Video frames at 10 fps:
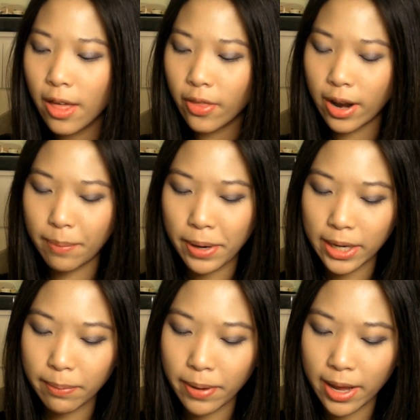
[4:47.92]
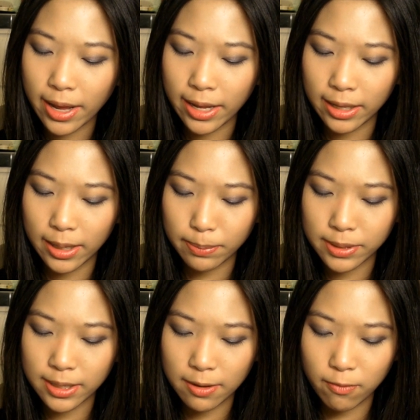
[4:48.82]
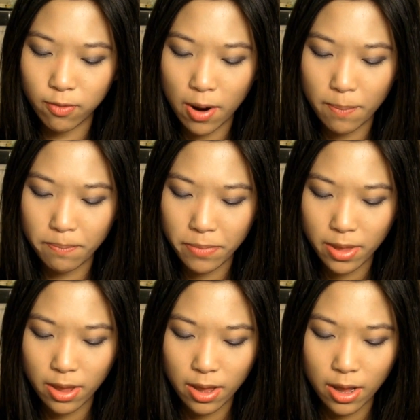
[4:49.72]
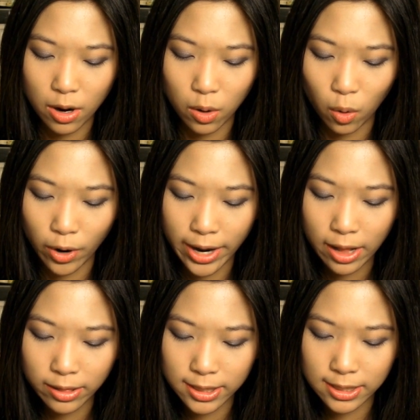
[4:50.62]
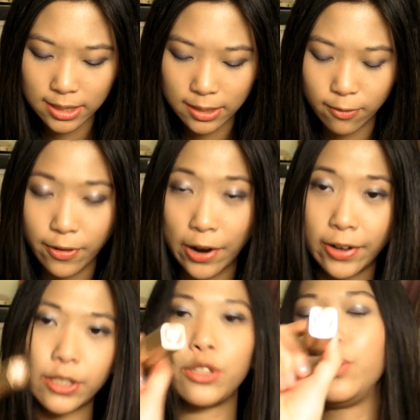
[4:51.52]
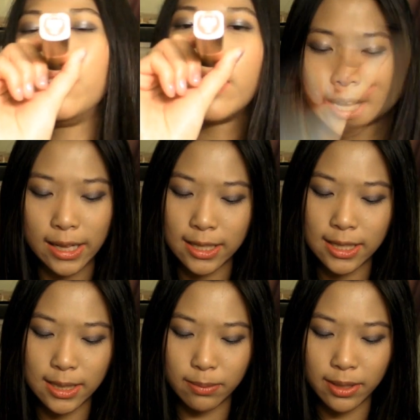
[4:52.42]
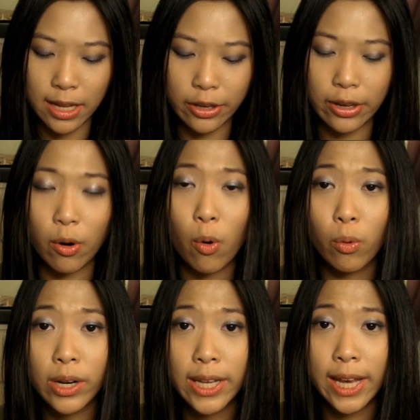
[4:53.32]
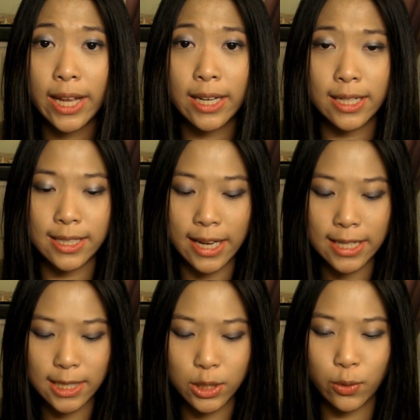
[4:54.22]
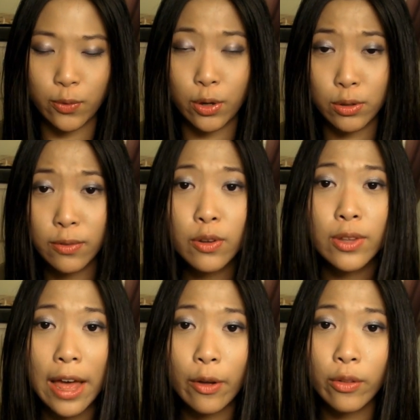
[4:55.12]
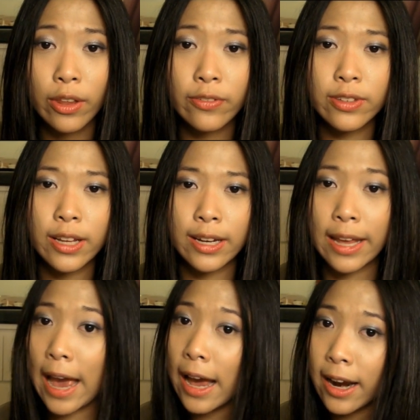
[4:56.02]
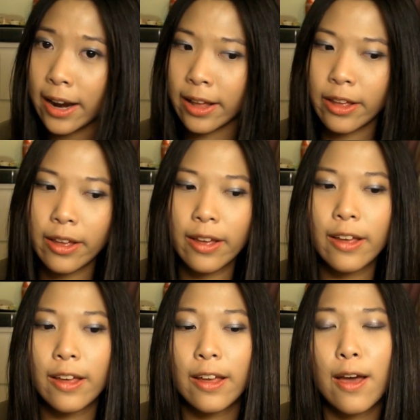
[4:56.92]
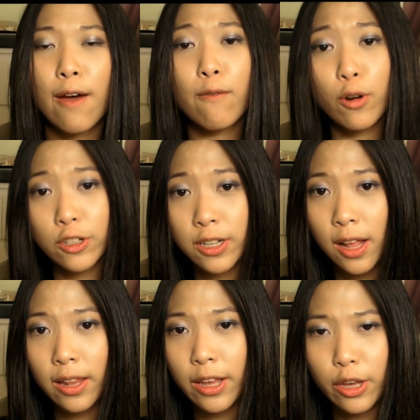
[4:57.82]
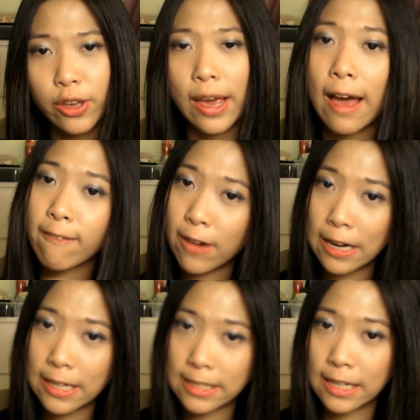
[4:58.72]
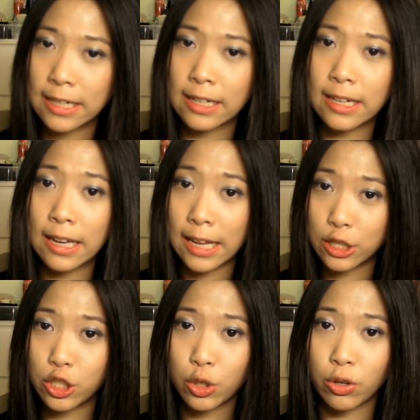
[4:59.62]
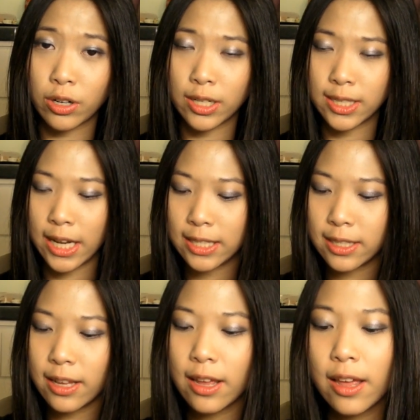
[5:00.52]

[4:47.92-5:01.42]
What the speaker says: Then I picked up a lipstick from L'Oreal. This is the Fairest Nude. Again, this is something that you can only get in the States. So for those of you who lives in Canada, Unfortunately, you can't find this unless you go to the States.